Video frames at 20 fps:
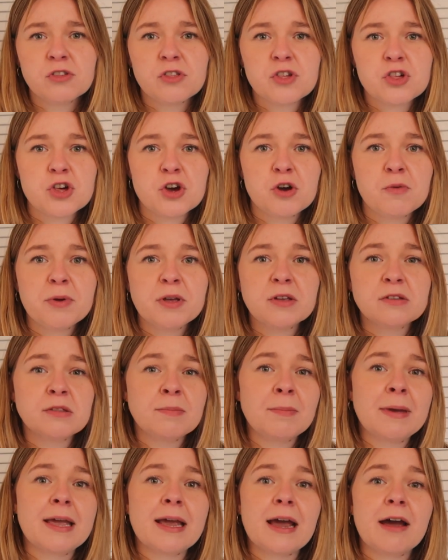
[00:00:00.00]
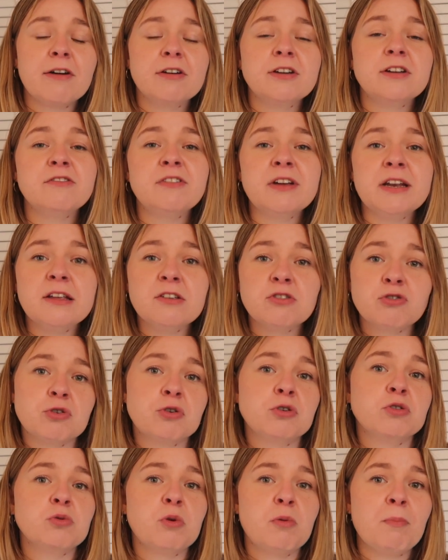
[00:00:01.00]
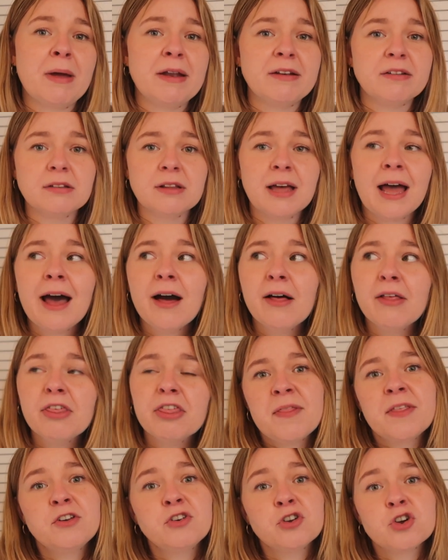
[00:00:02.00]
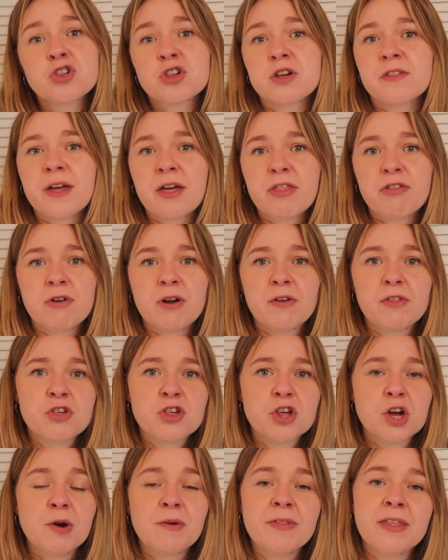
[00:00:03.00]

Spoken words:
to the show because the main character Vinny struggles with mental health, and they touch on that throughout the show.